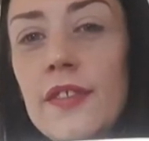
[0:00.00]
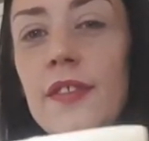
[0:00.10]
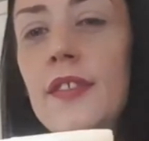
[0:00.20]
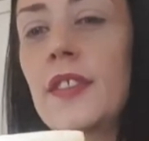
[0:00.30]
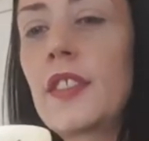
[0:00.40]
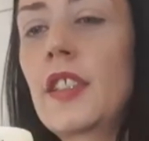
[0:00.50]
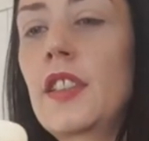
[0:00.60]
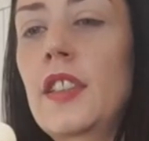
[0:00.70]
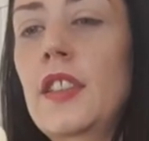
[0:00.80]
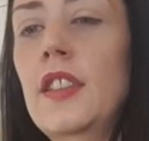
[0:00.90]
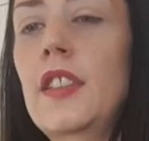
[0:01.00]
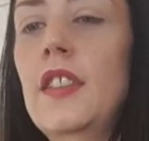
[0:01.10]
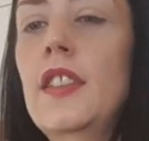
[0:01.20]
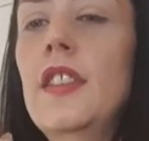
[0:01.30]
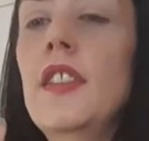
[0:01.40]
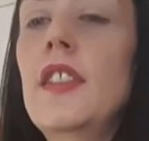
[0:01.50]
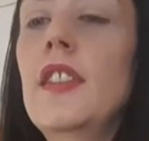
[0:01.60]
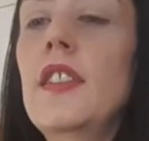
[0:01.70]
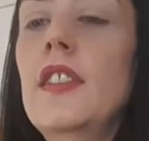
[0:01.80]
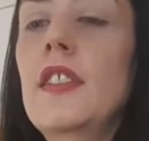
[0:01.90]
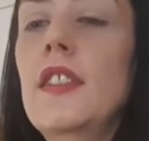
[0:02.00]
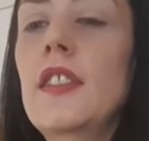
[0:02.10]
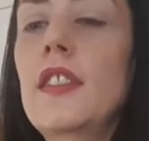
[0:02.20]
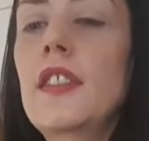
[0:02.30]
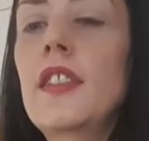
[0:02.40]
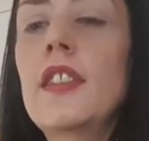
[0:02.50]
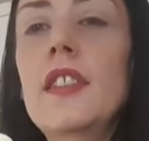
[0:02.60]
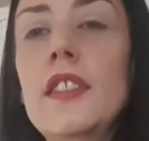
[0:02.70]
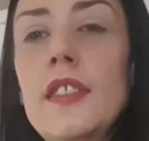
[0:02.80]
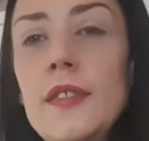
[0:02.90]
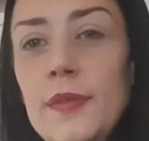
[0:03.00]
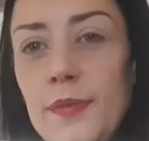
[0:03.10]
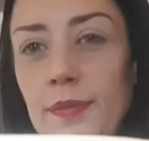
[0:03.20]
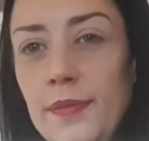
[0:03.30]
[no speech]